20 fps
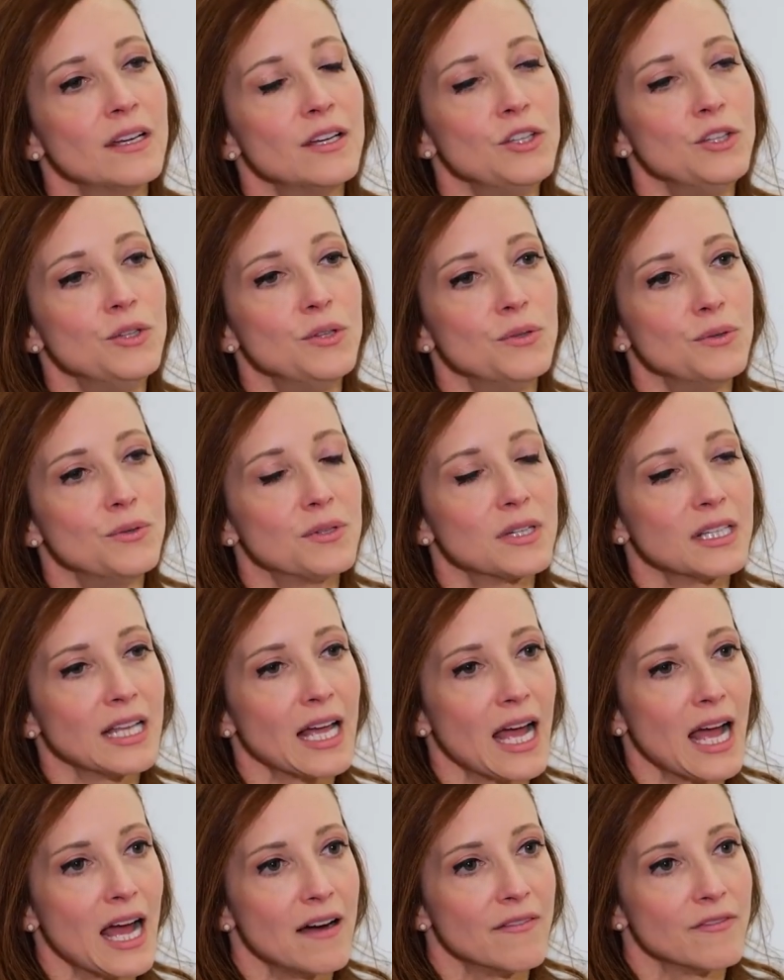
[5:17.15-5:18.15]
you can
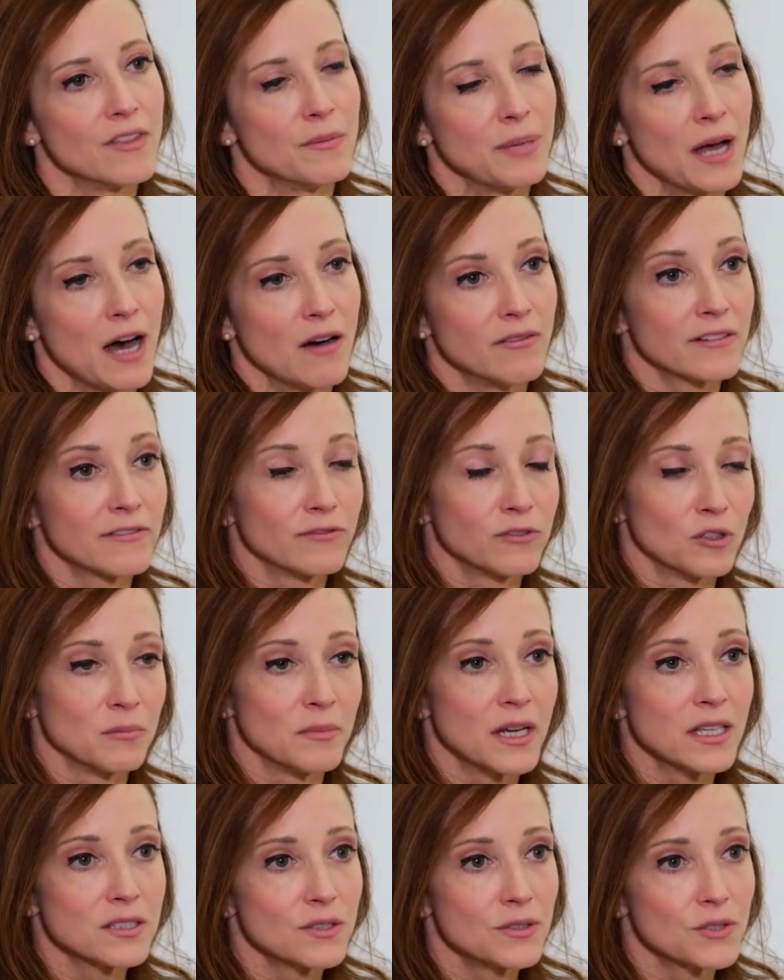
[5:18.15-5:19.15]
have the pelvic floor
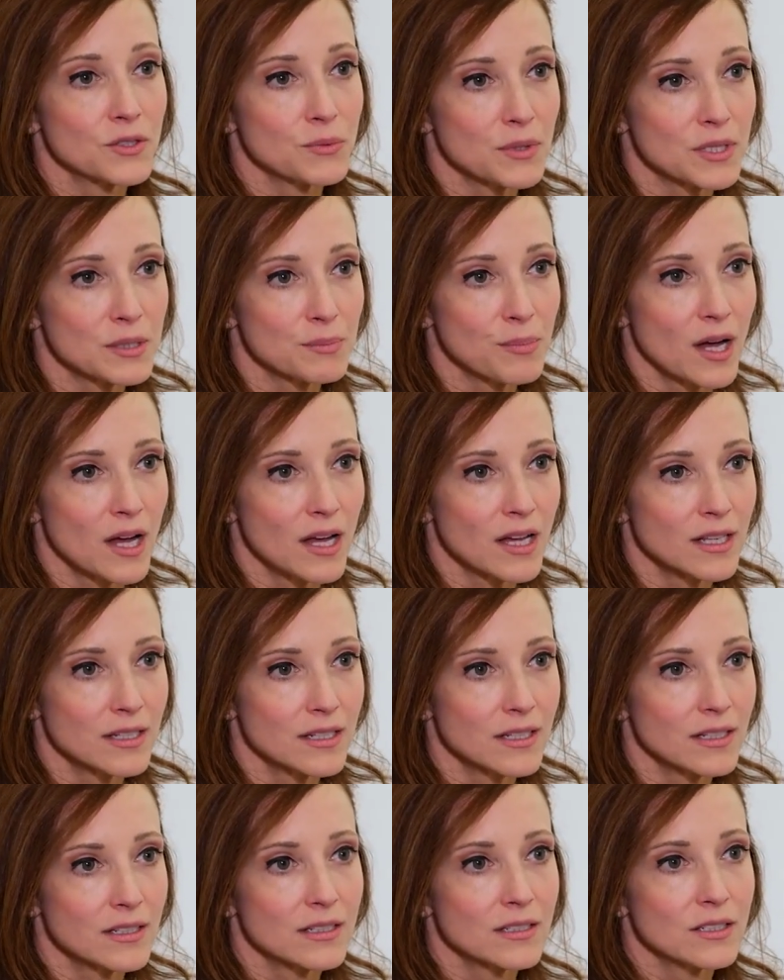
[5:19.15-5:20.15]
muscles
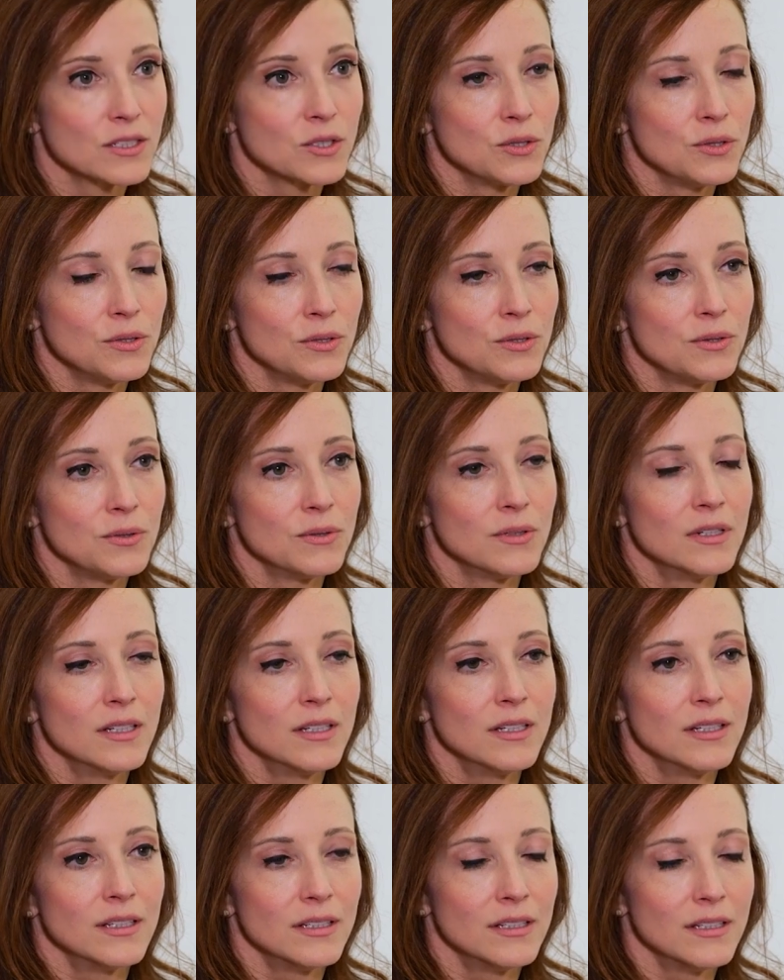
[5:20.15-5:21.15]
respond to
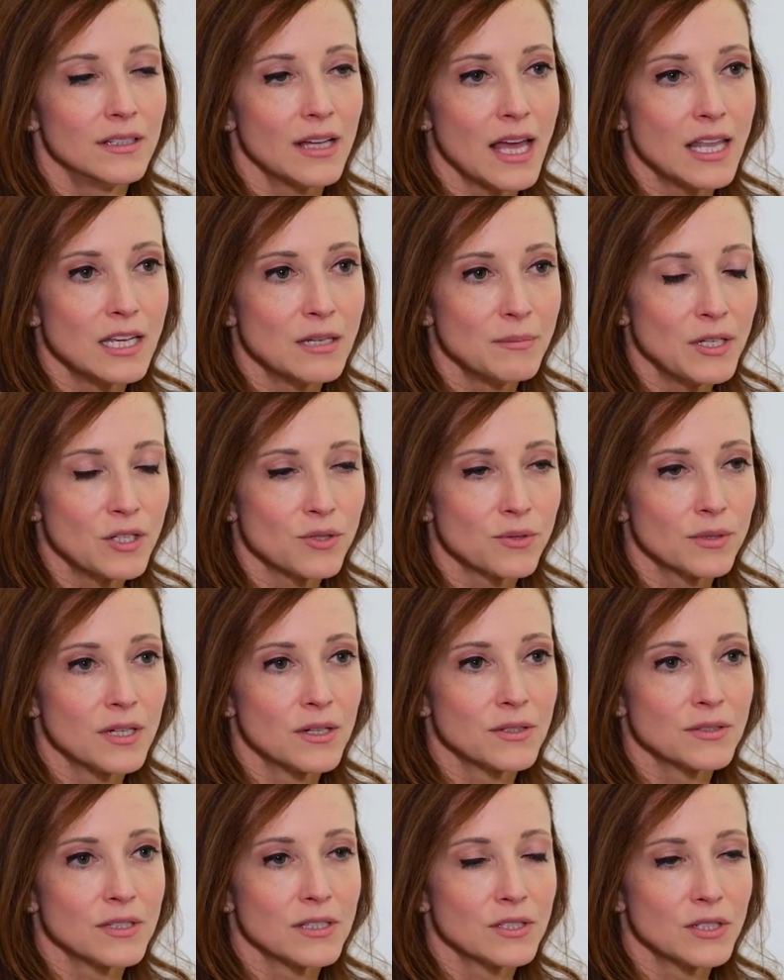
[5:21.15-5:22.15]

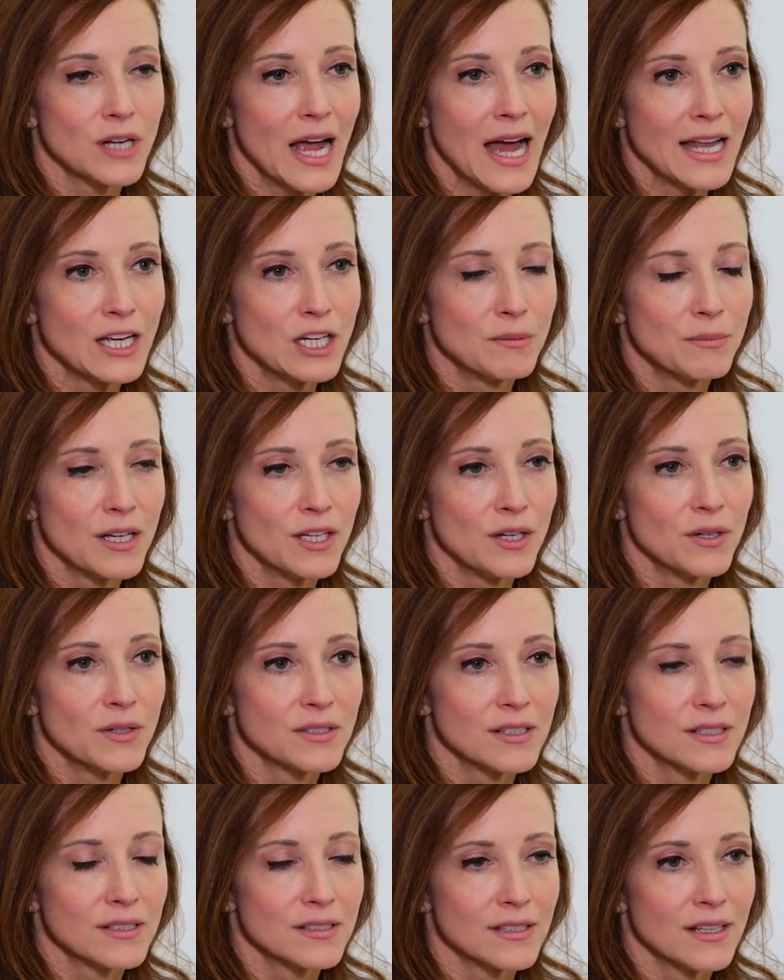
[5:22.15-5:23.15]
endometriosis or
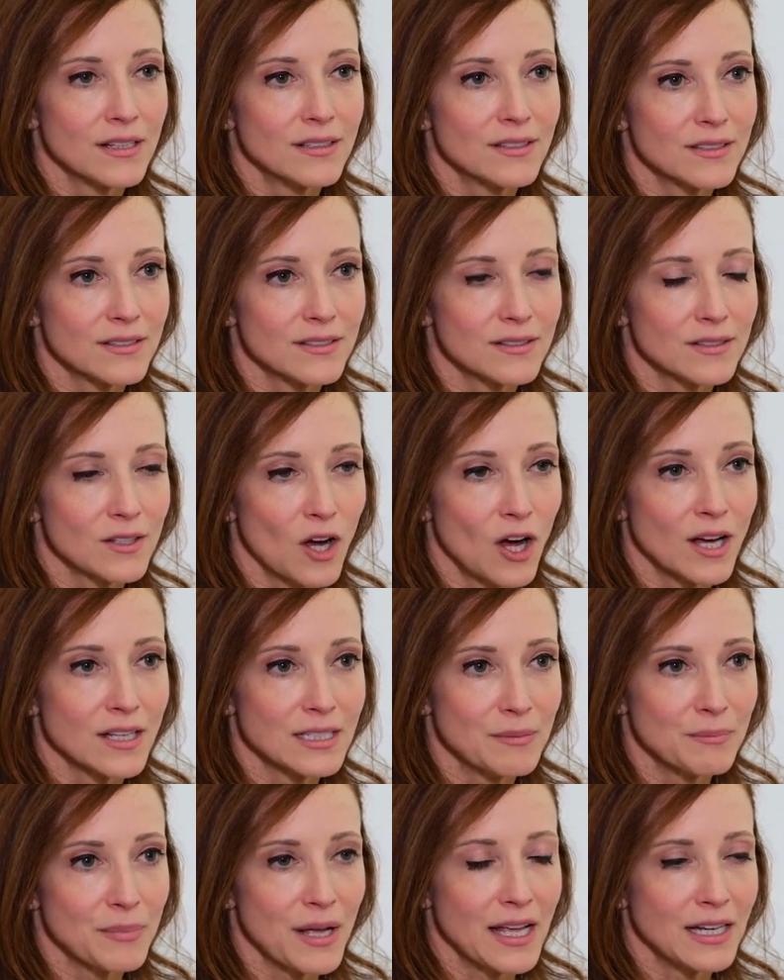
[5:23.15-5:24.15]
adenomyosis that's
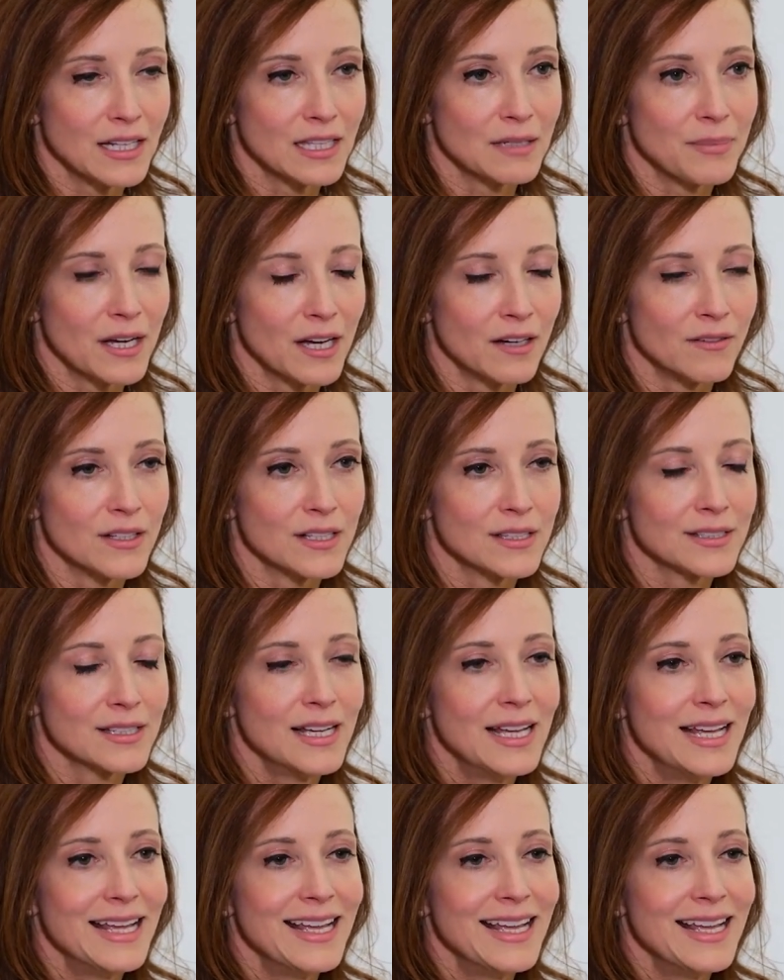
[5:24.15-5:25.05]
causing pain in the pelvis,